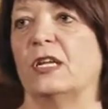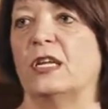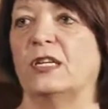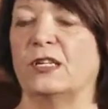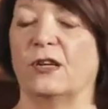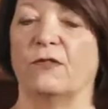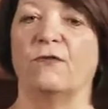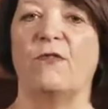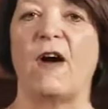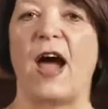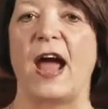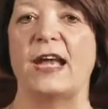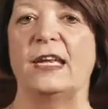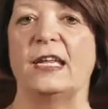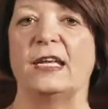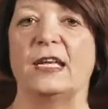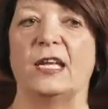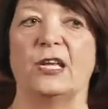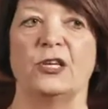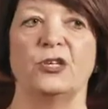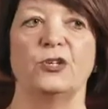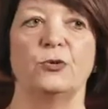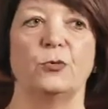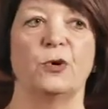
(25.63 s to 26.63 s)
is invited
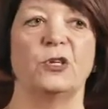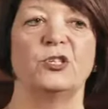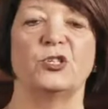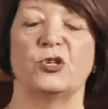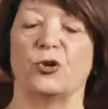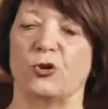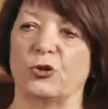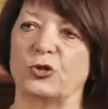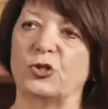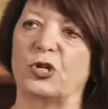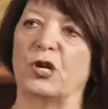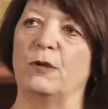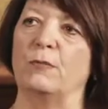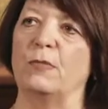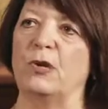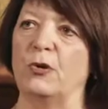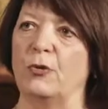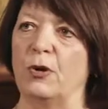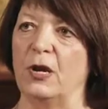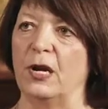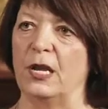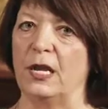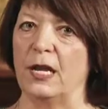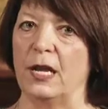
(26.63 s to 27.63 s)
into a church
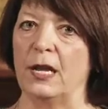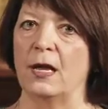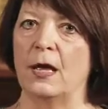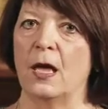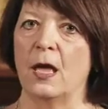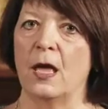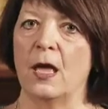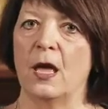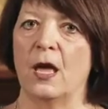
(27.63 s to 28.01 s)
community